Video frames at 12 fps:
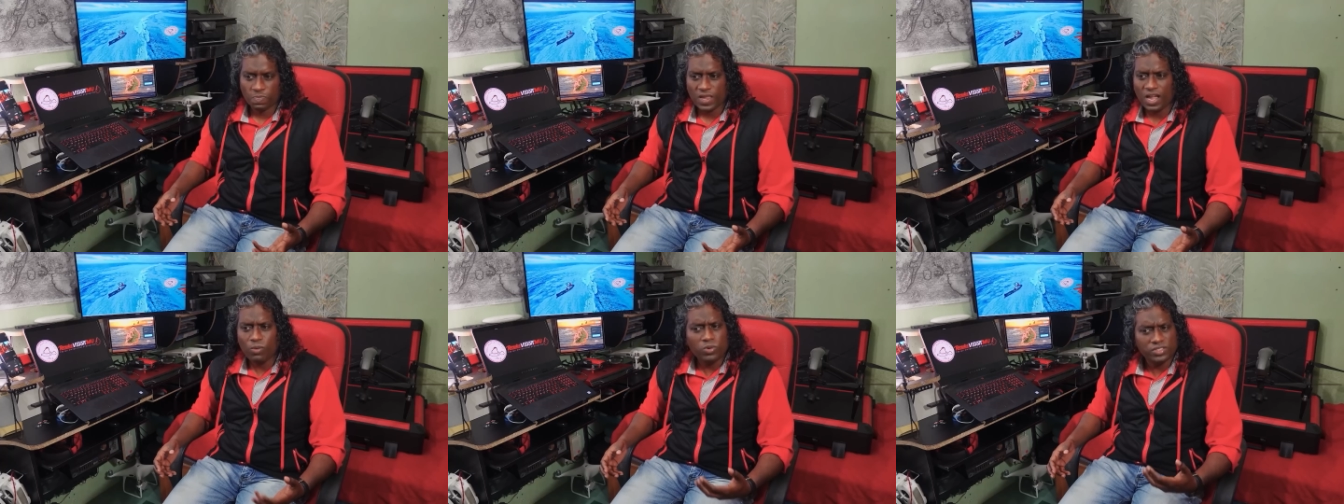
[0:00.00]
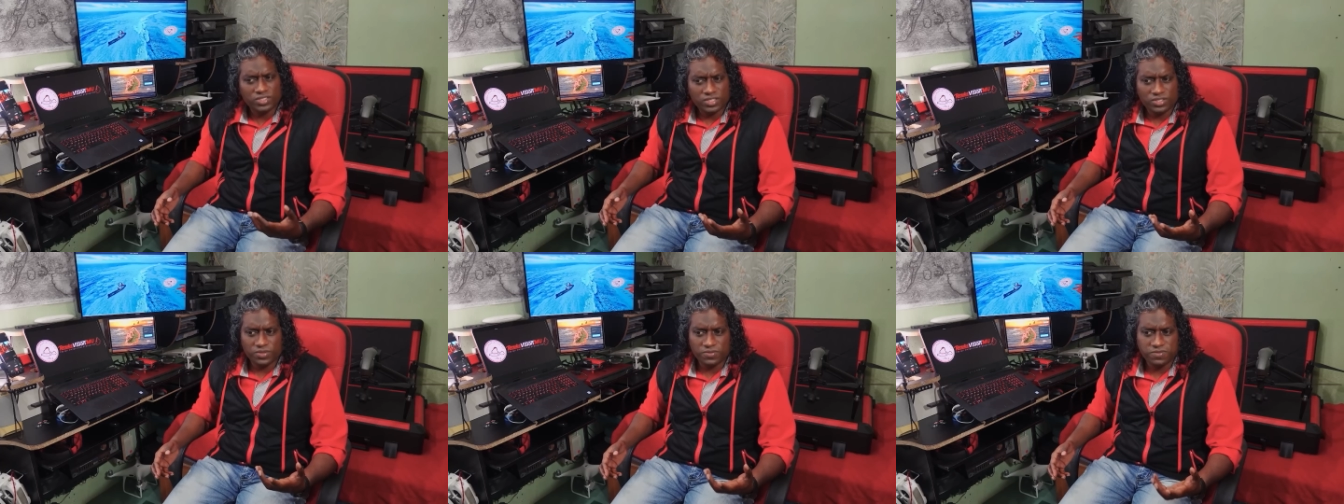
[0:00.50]
I
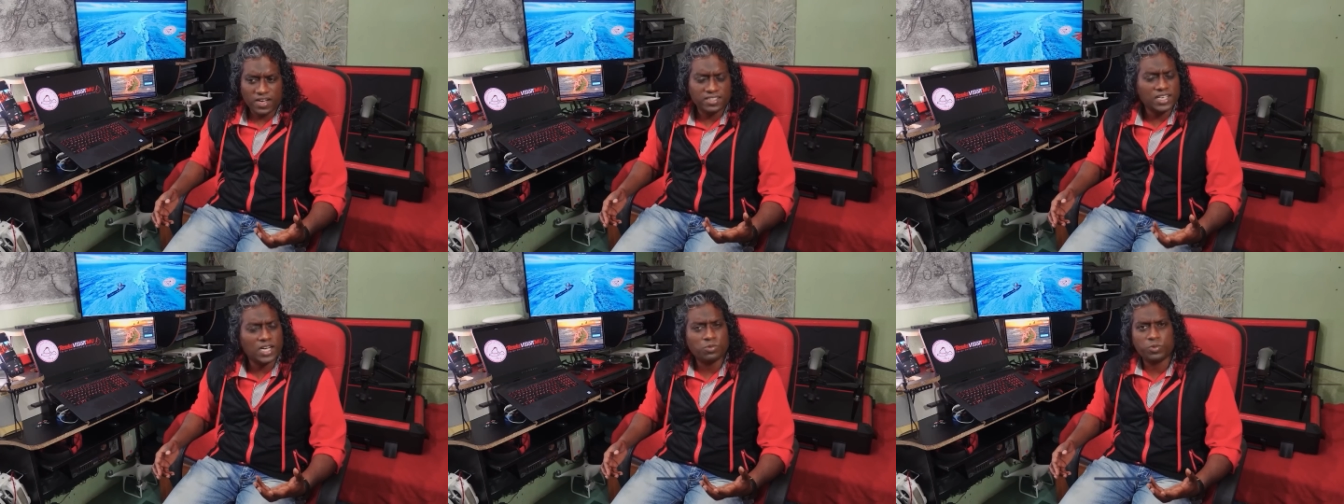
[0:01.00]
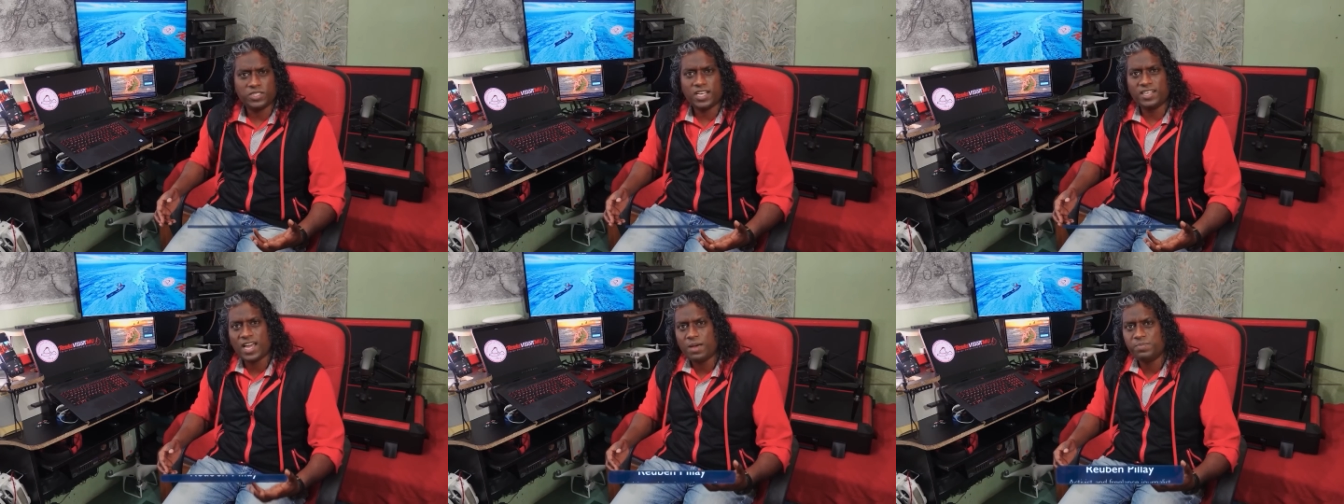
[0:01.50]
wanted to find out what
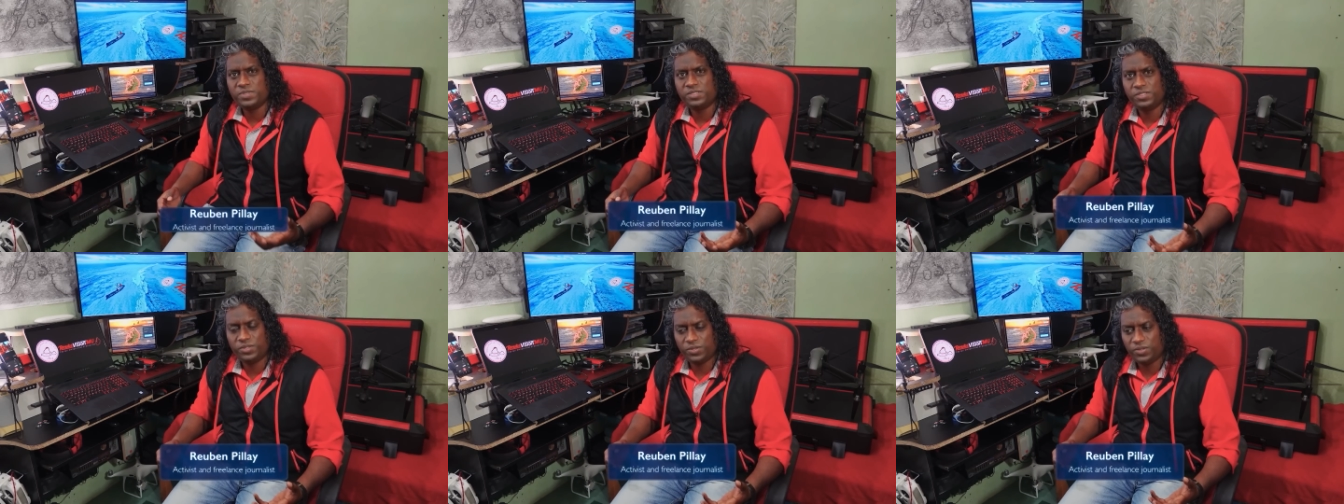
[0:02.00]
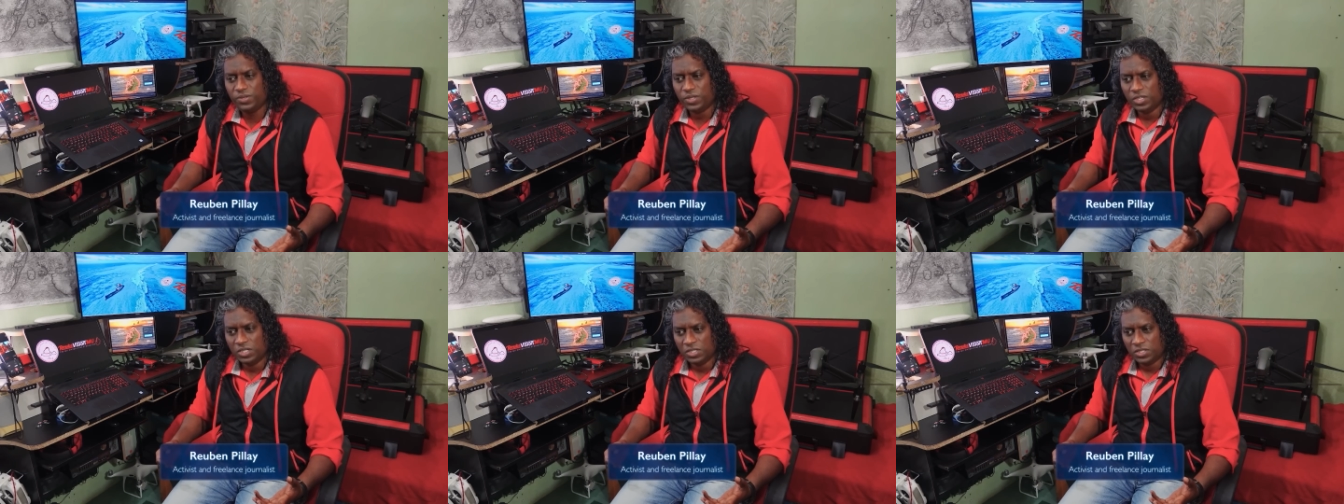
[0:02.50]
had happened to
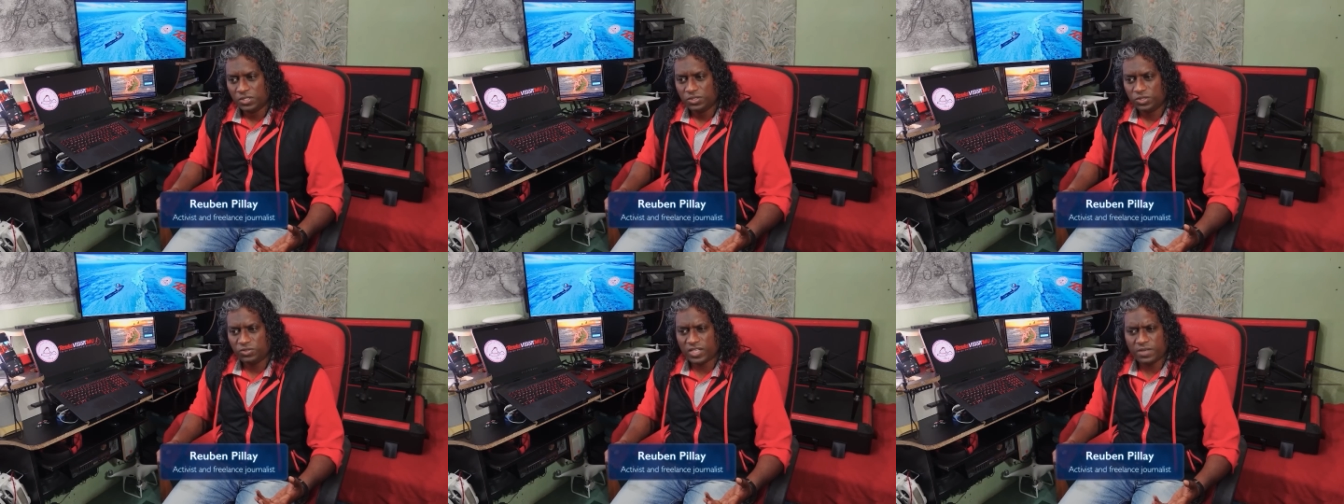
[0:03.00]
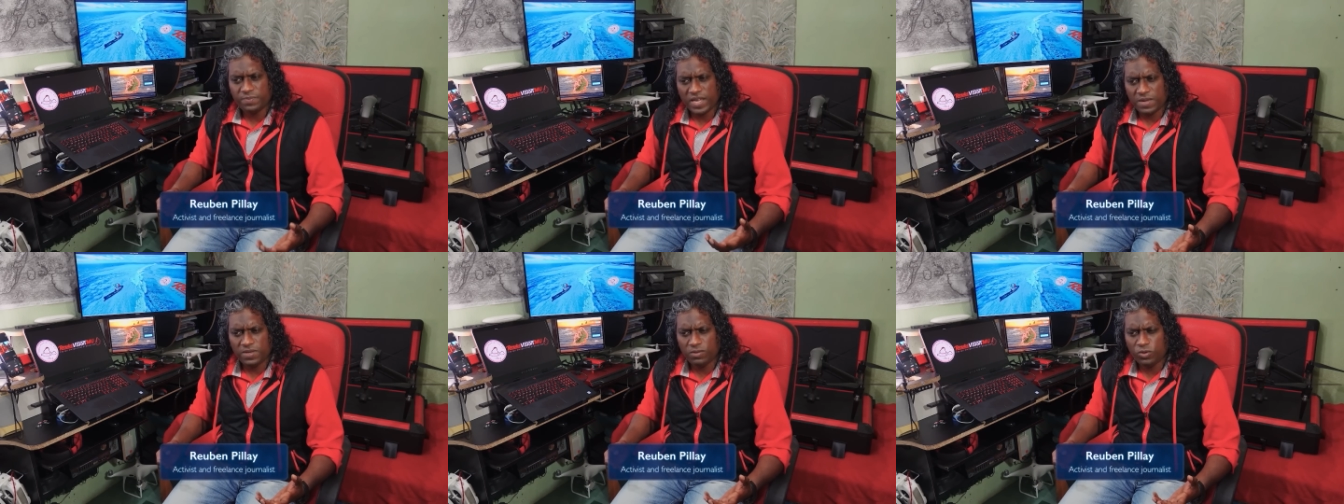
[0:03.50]
that
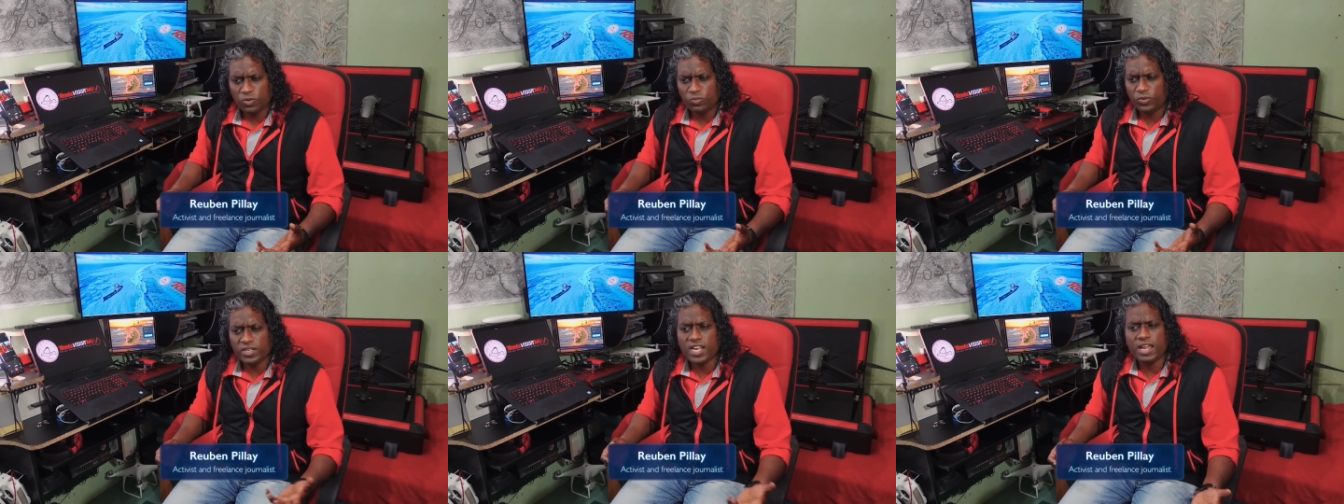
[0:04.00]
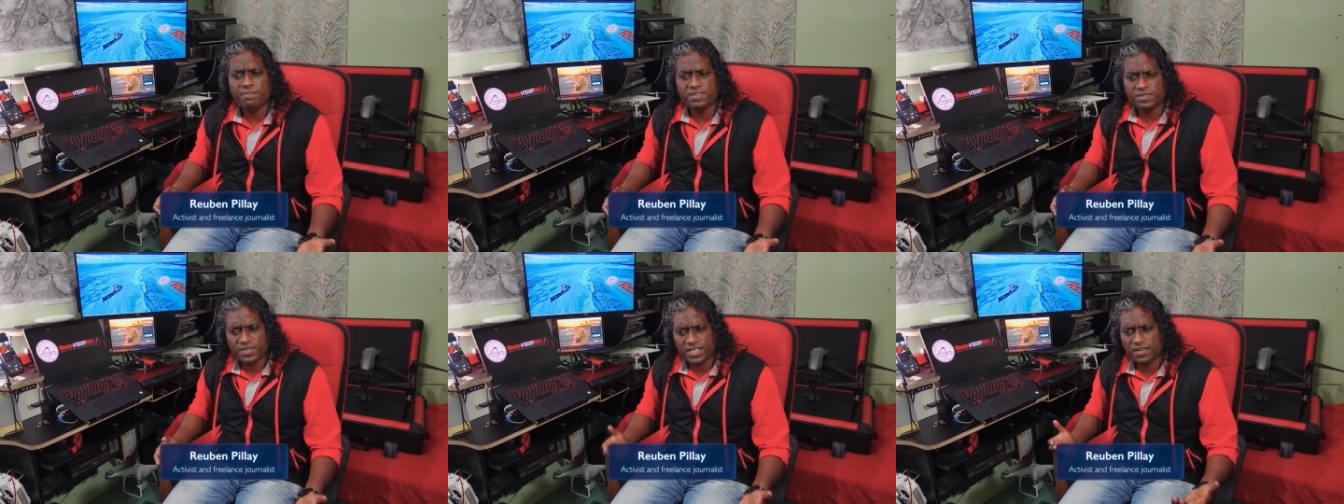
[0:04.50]
baby whom we named
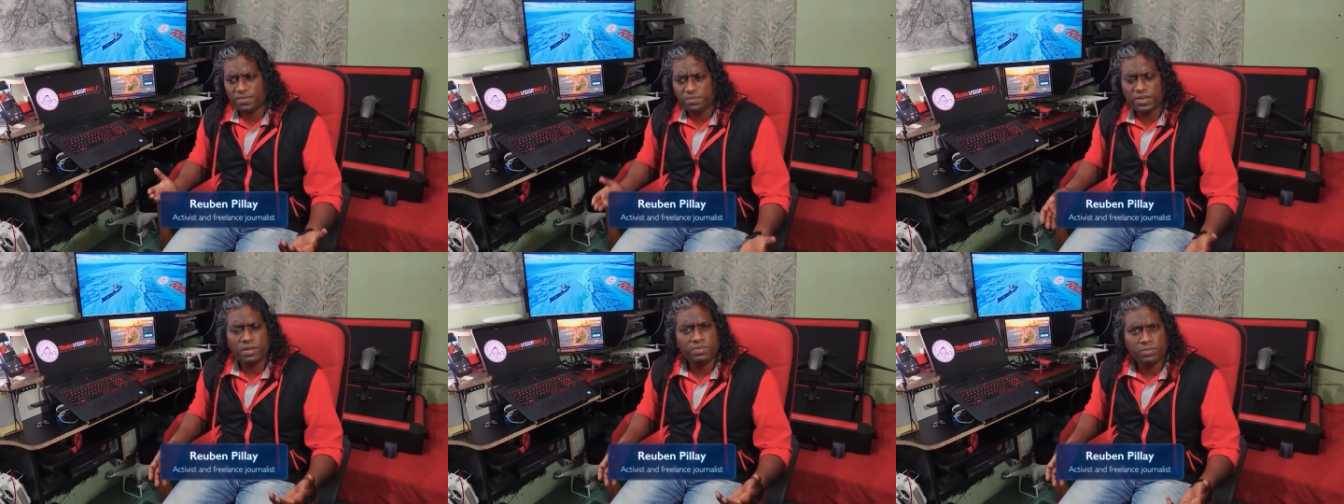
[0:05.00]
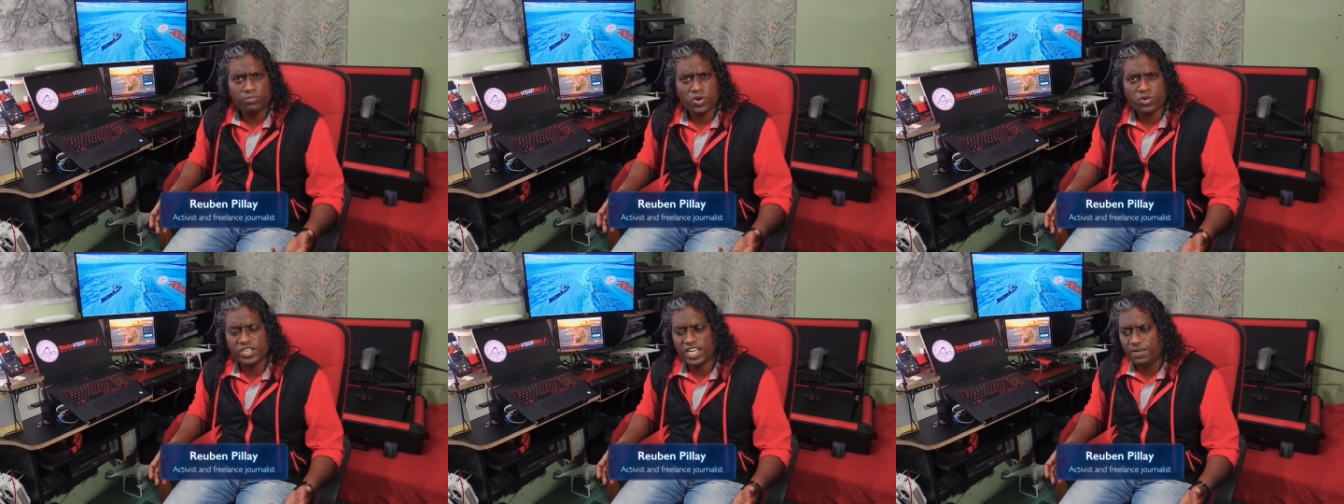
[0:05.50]
Baby
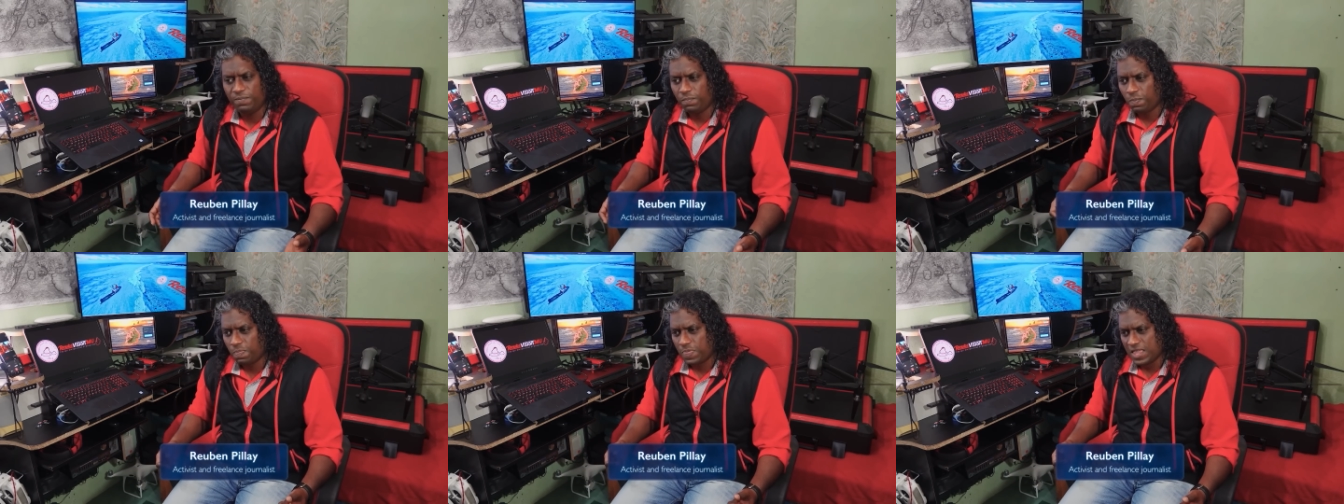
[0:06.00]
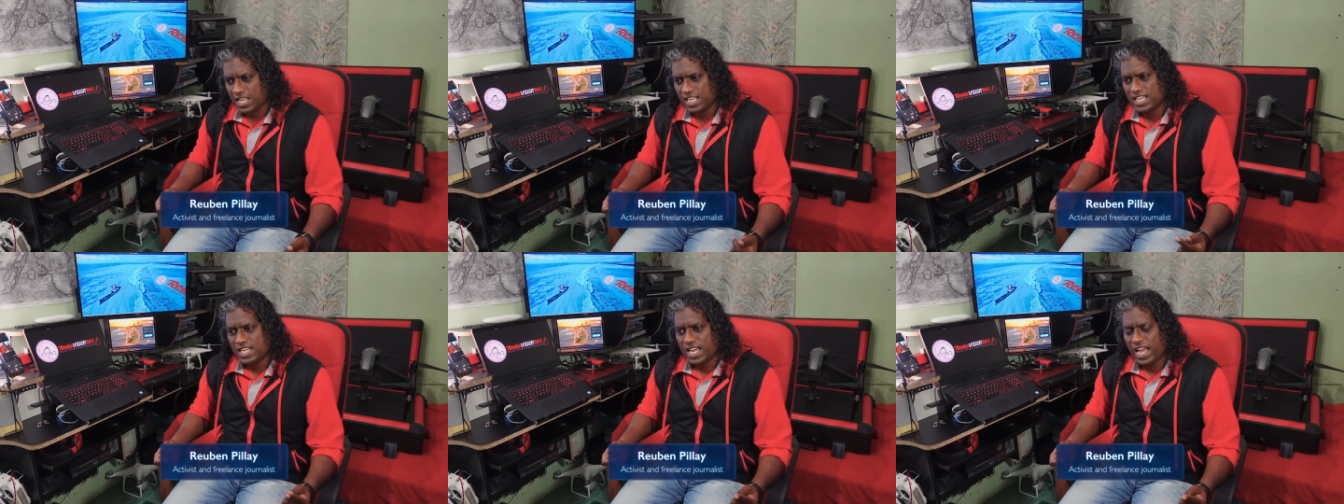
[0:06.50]
Brody.
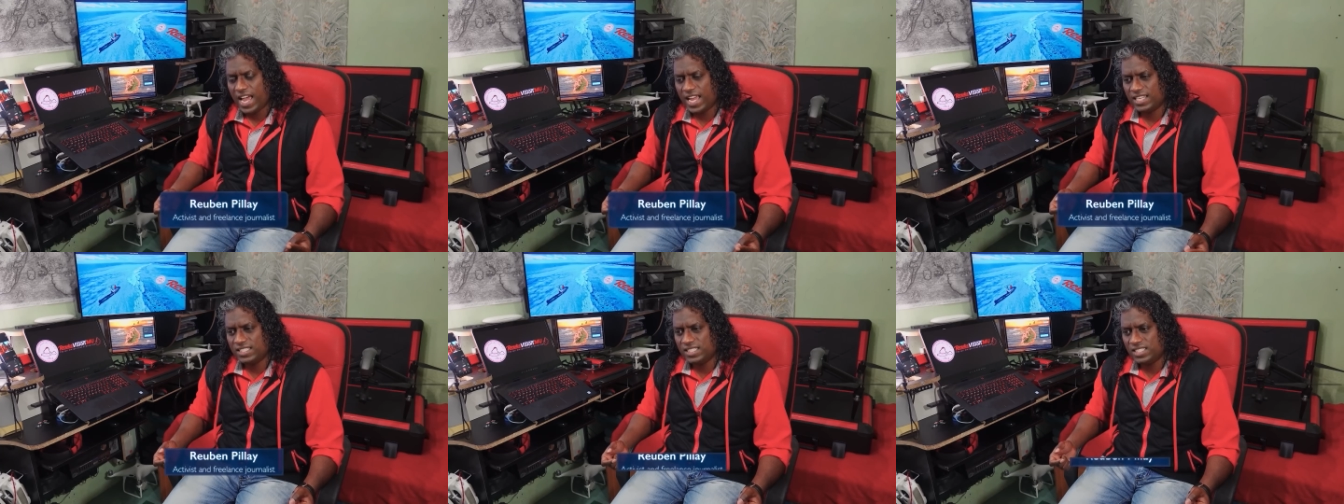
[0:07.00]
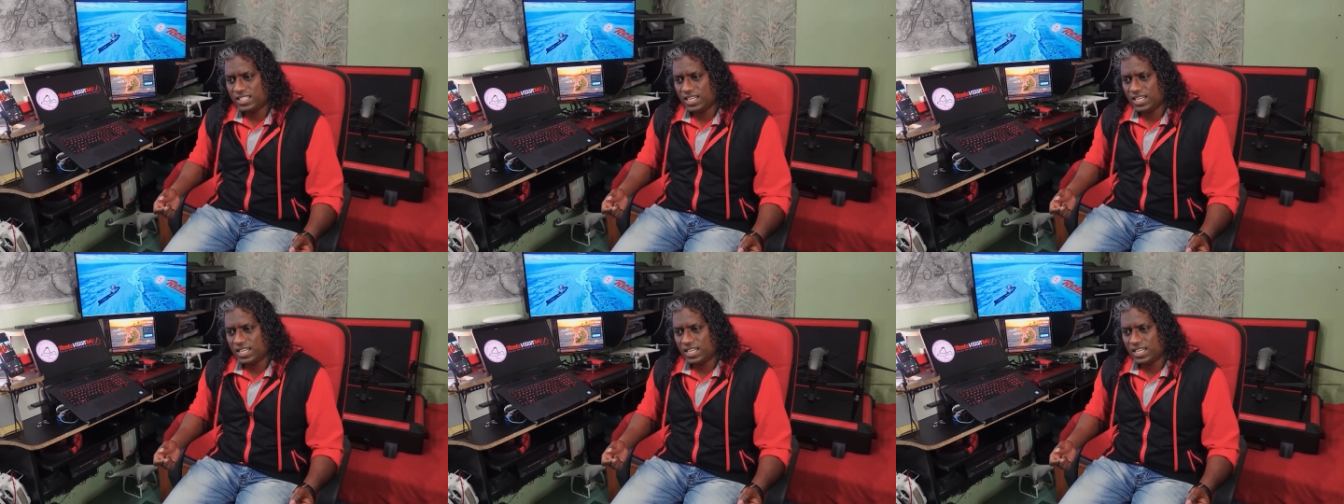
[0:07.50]
And